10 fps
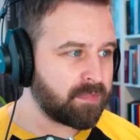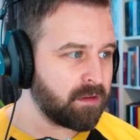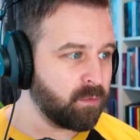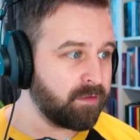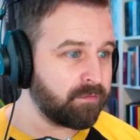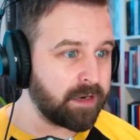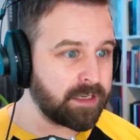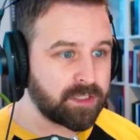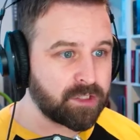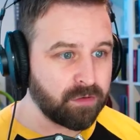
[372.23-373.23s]
with Red
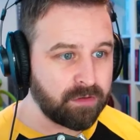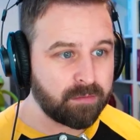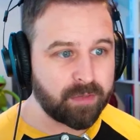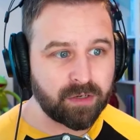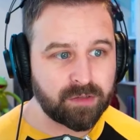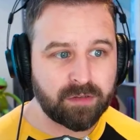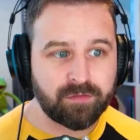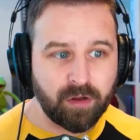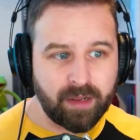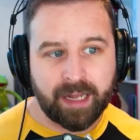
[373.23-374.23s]
Sun? Because they've
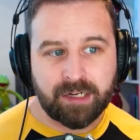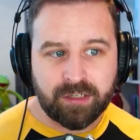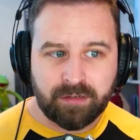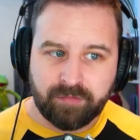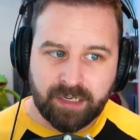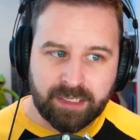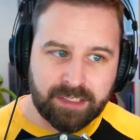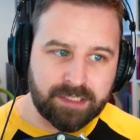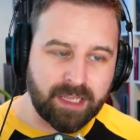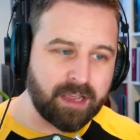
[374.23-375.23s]
not actually
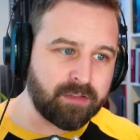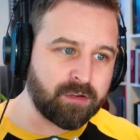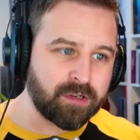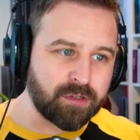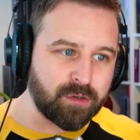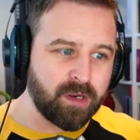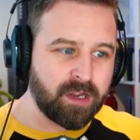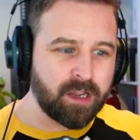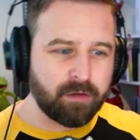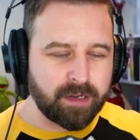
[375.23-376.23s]
released that. Are they going to do
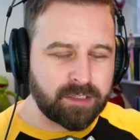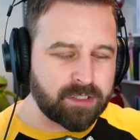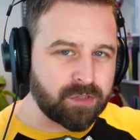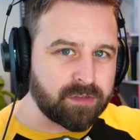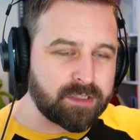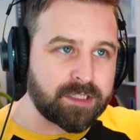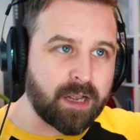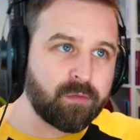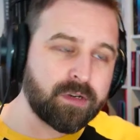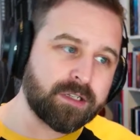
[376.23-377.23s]
a Red Sun
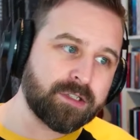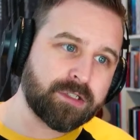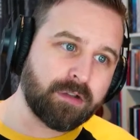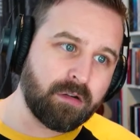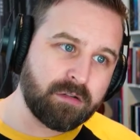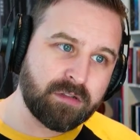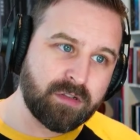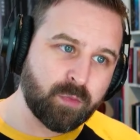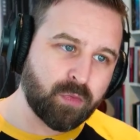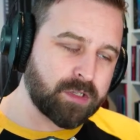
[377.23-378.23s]
sounding song?
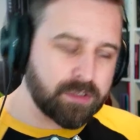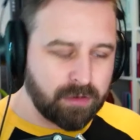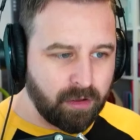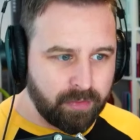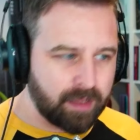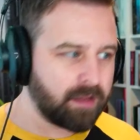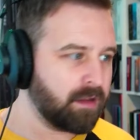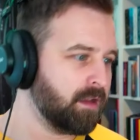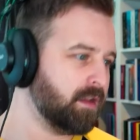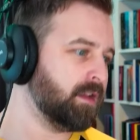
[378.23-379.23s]
But it's not that.
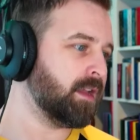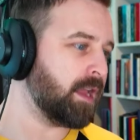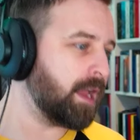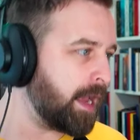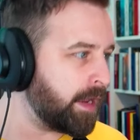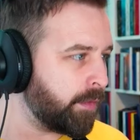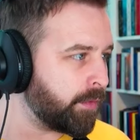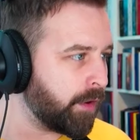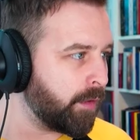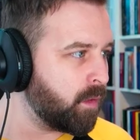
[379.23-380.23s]
I don't
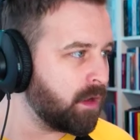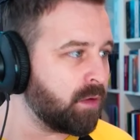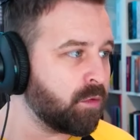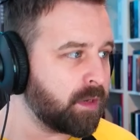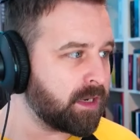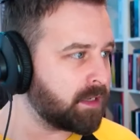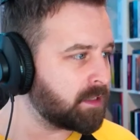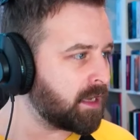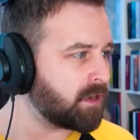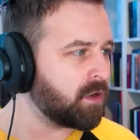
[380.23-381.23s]
know. It would be
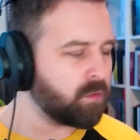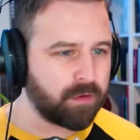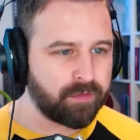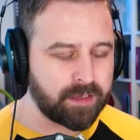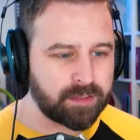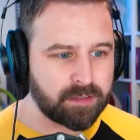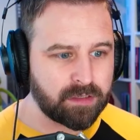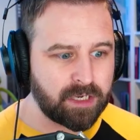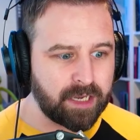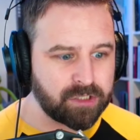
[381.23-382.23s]
nice. I don't know if this
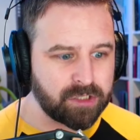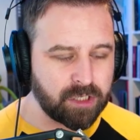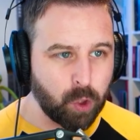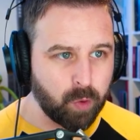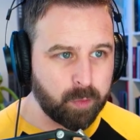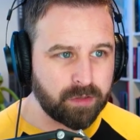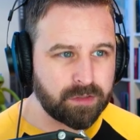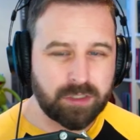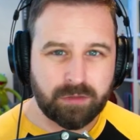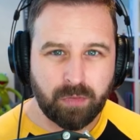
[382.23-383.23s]
will actually go up on
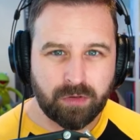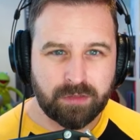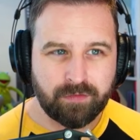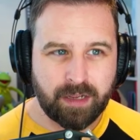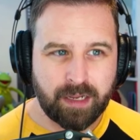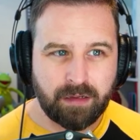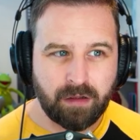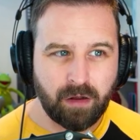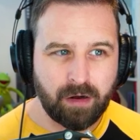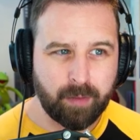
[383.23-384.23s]
Spotify
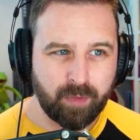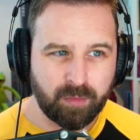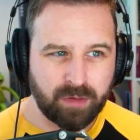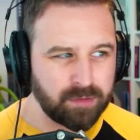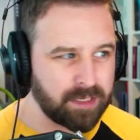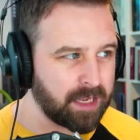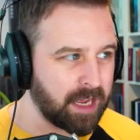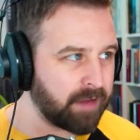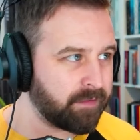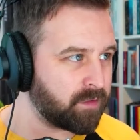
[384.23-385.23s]
or Apple Music
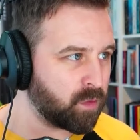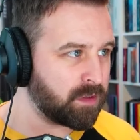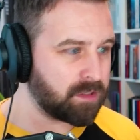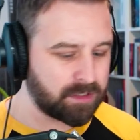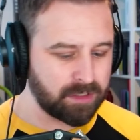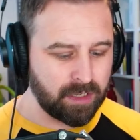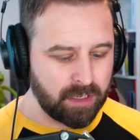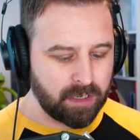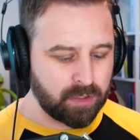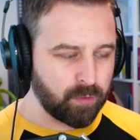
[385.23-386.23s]
afterwards.
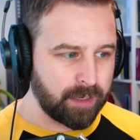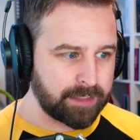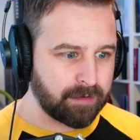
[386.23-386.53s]
You guys are